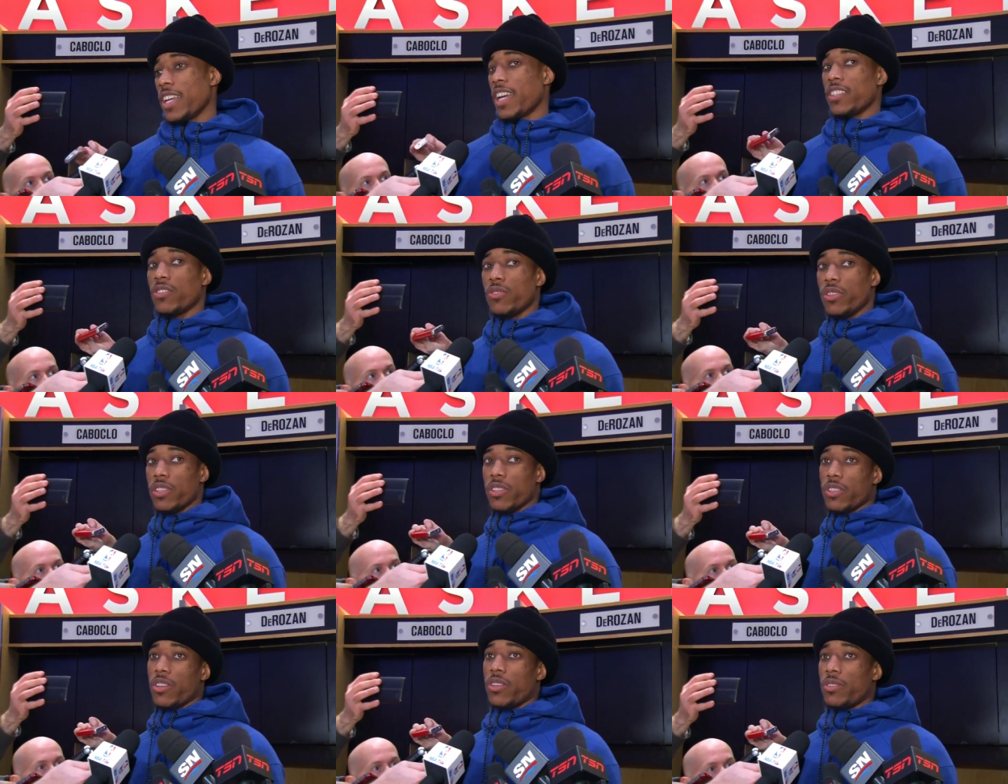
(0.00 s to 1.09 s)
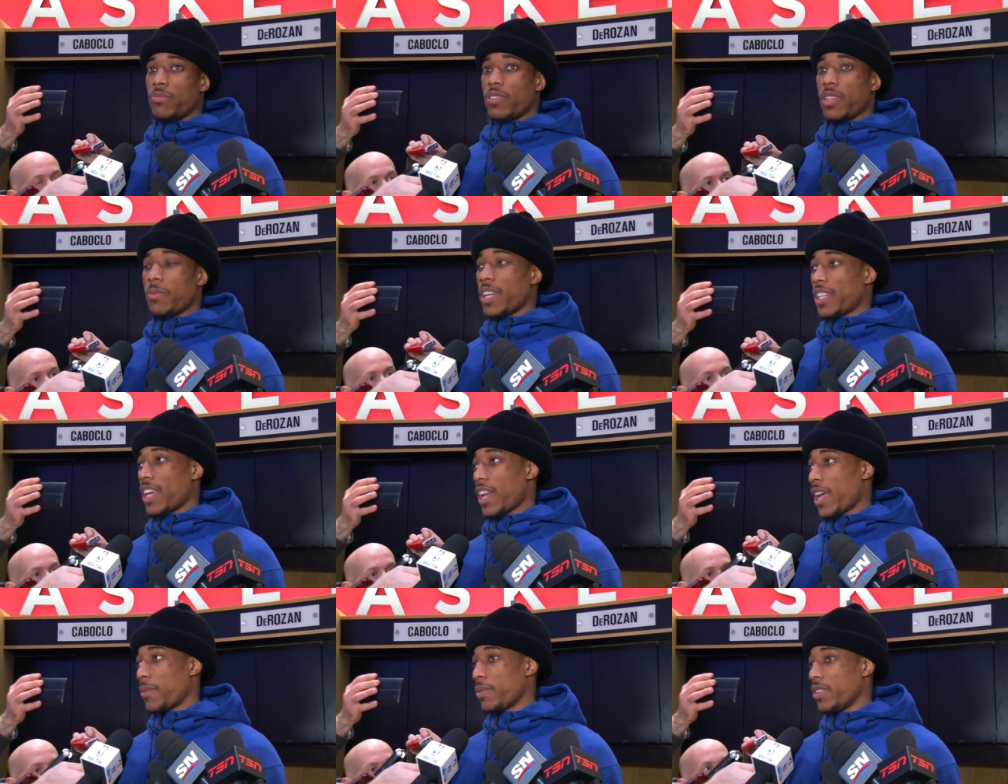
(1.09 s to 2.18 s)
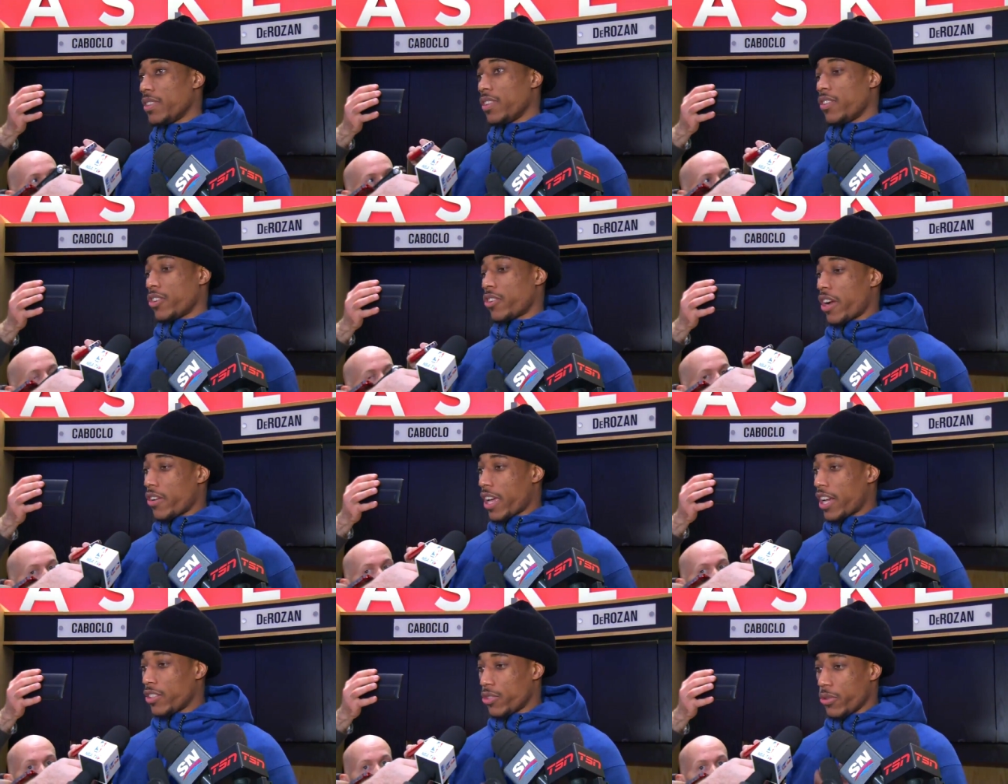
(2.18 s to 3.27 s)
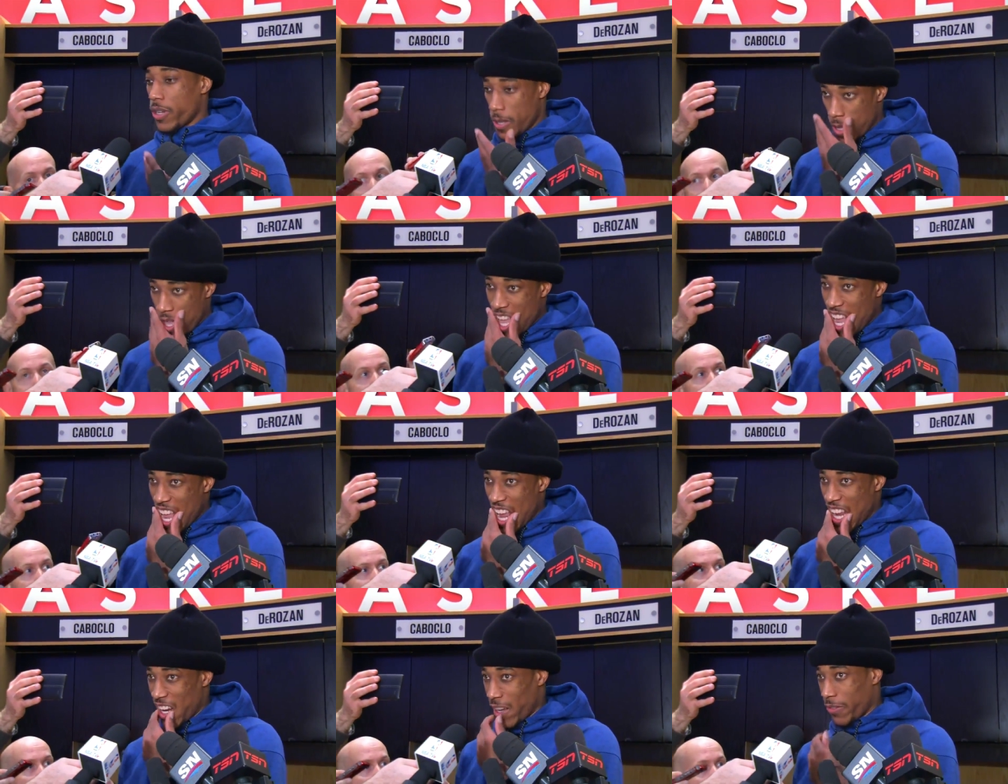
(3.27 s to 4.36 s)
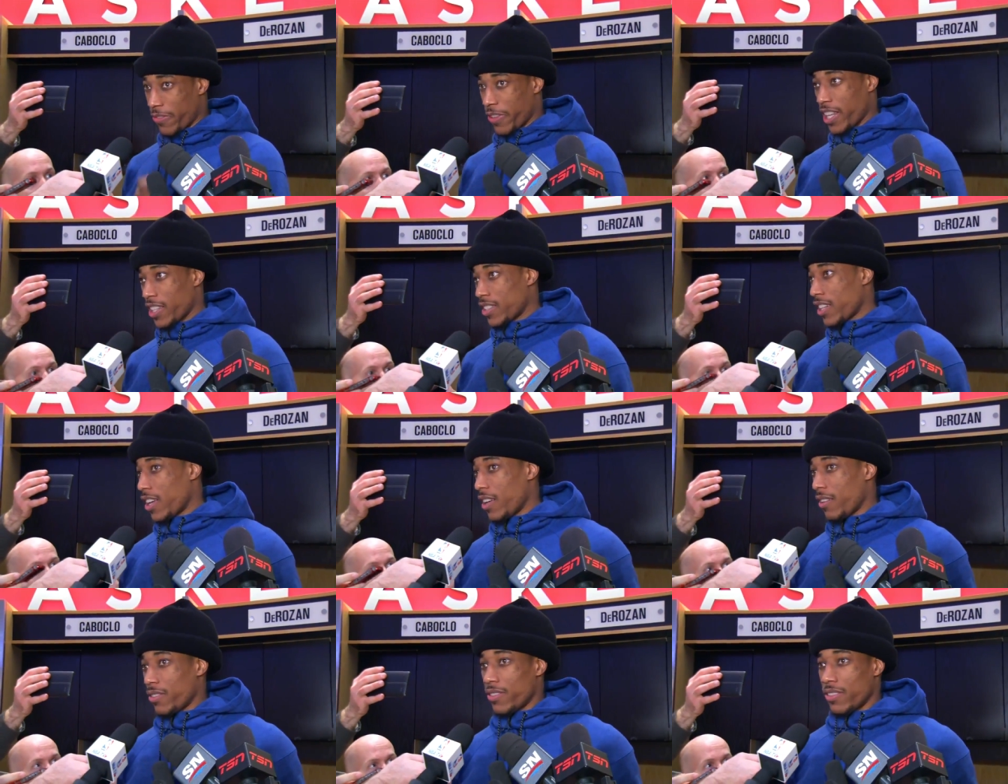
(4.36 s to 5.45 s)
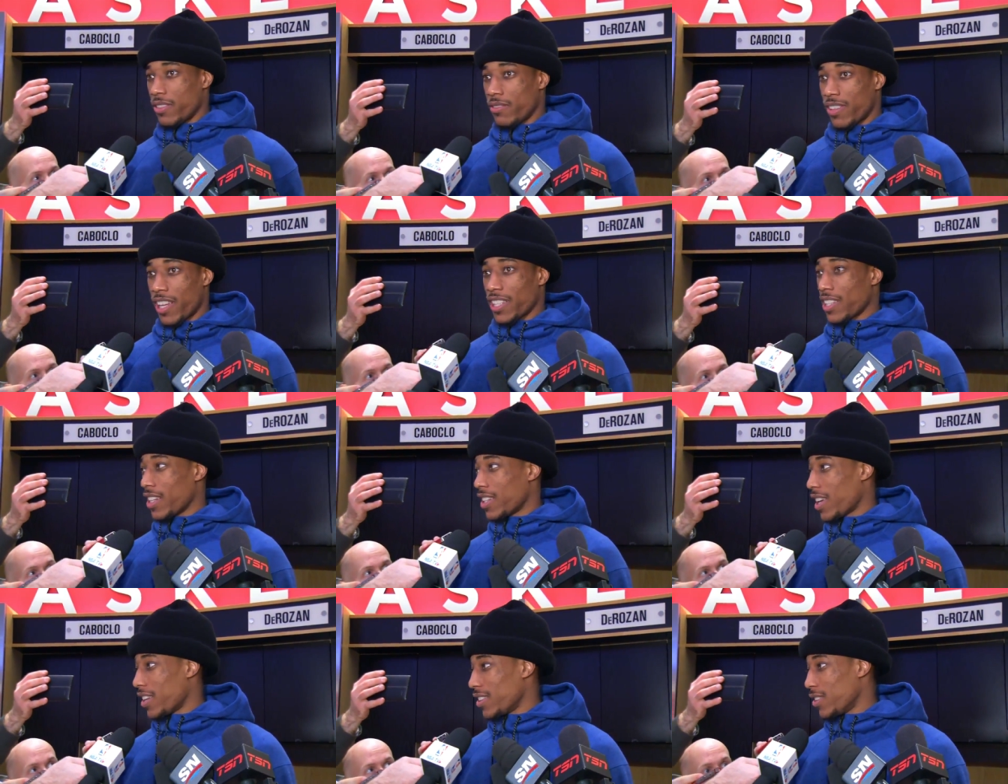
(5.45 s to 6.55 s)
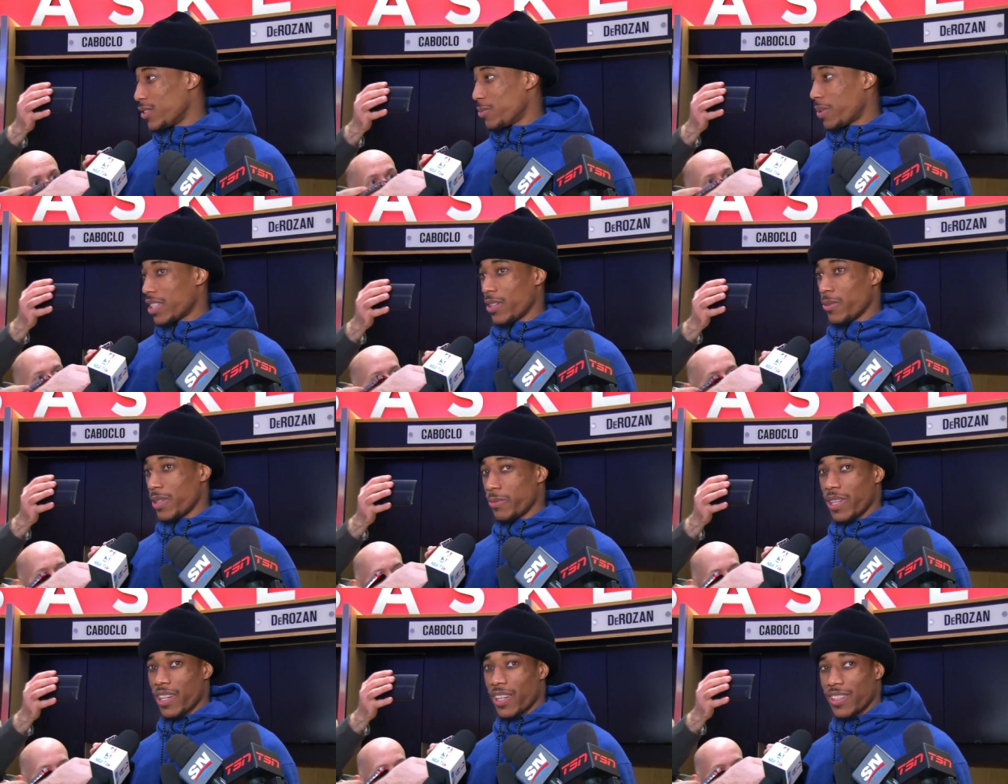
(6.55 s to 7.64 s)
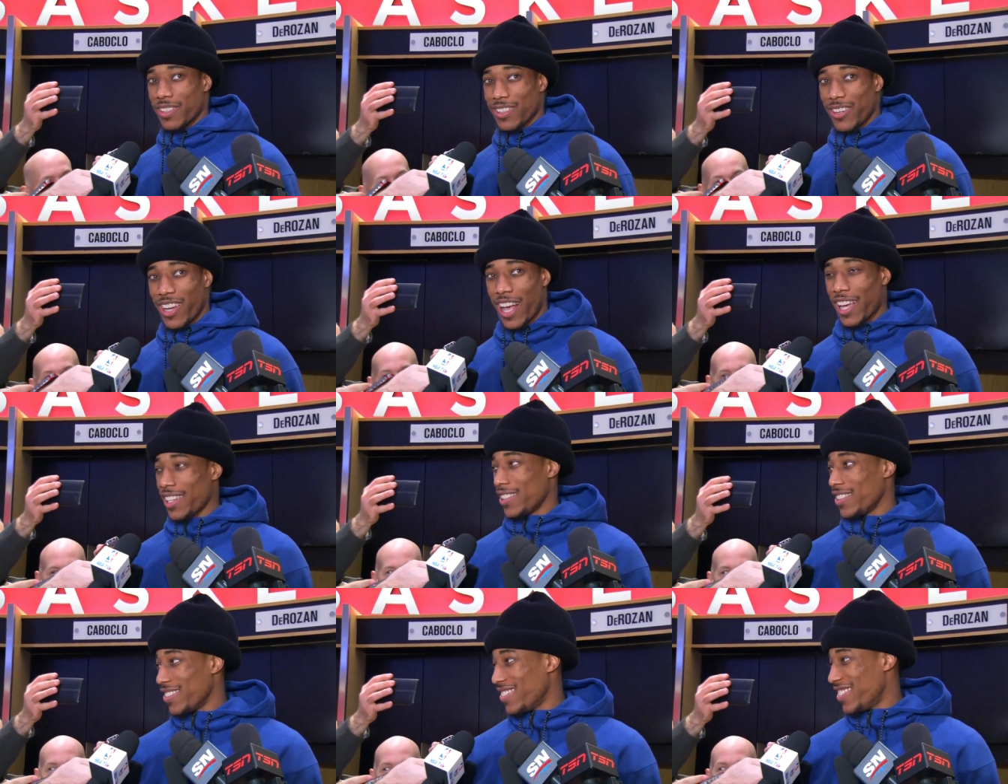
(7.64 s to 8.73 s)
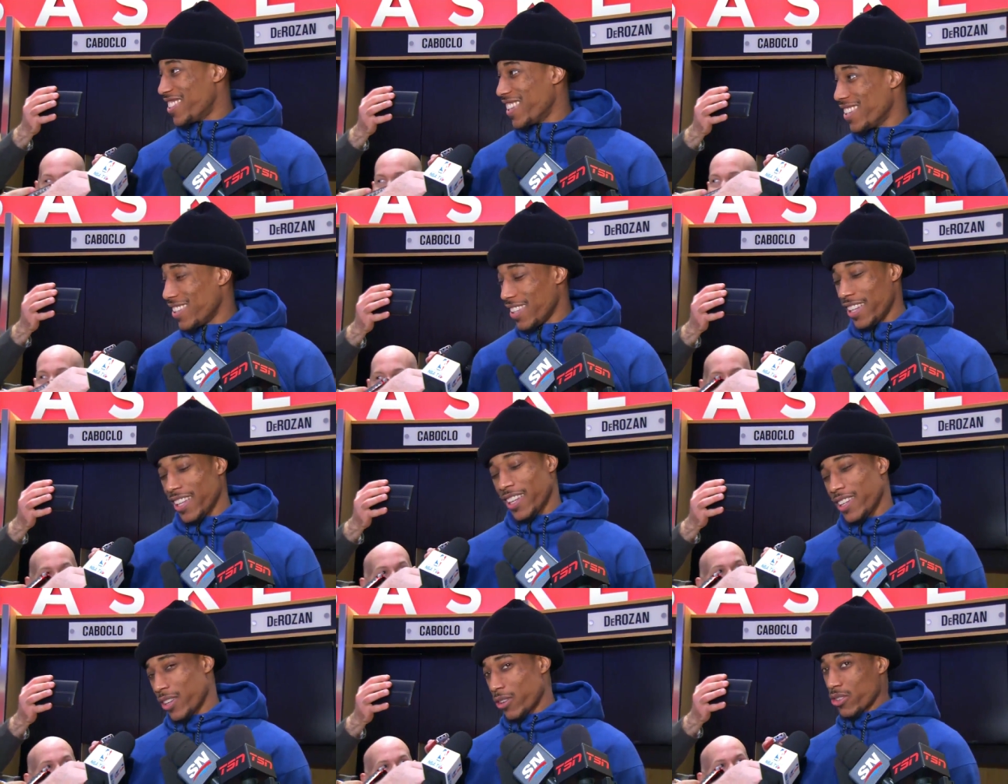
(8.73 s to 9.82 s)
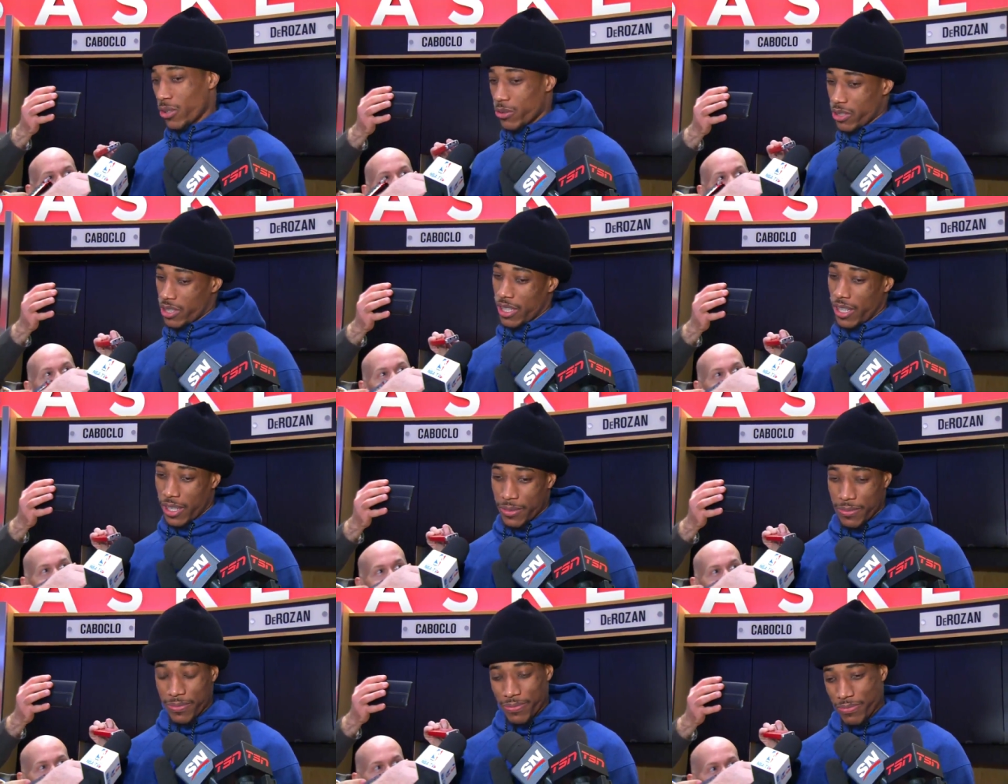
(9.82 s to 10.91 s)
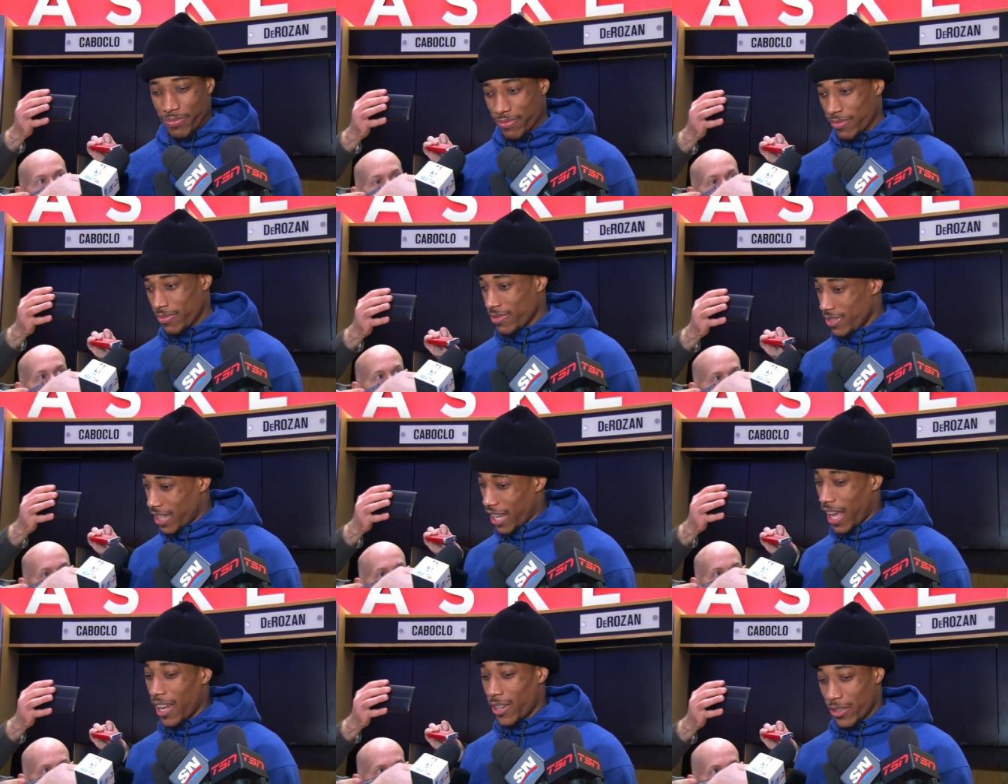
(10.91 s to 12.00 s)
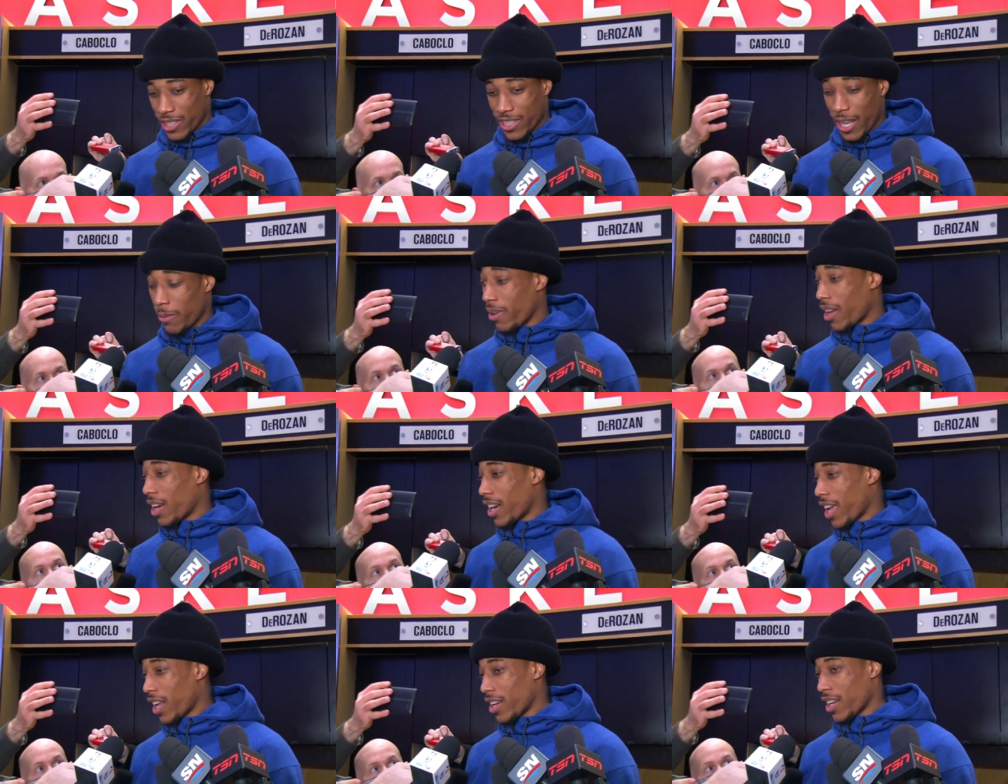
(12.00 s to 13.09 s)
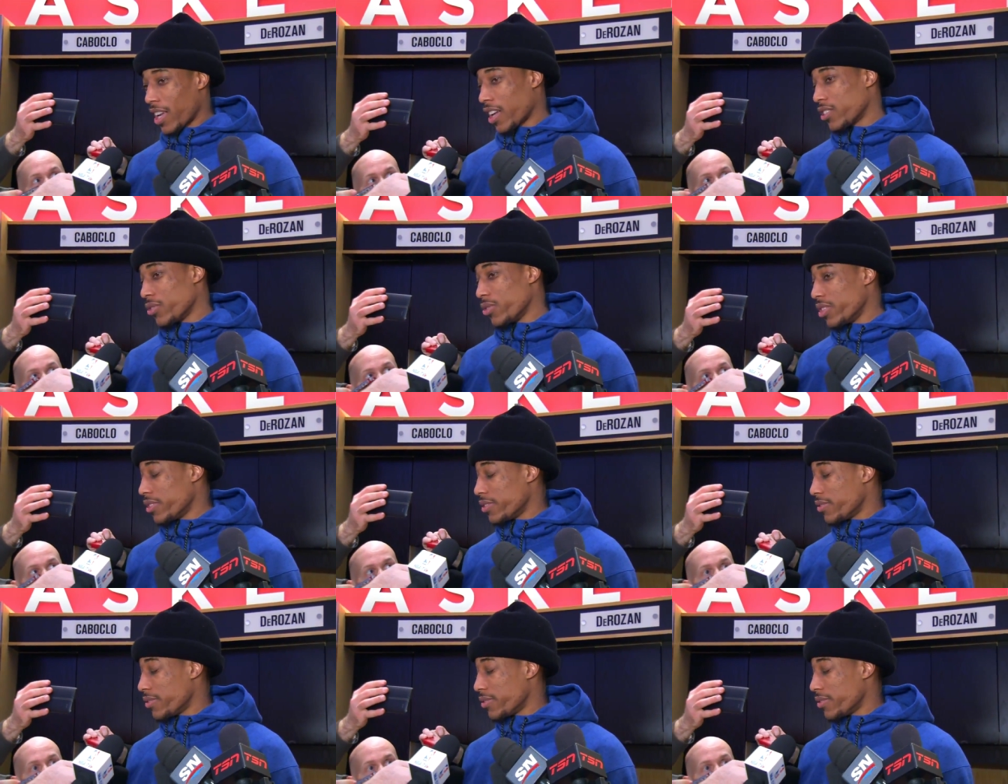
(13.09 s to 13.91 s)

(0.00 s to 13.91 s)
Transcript: Yeah, it got us going, you know. Something like that happened. You know, the crowd got into it. You know, our fans love things like that, you know, especially with it being a, you know, a hockey city. You know, so it was, um, they got a little excitement out of that, and it got us going.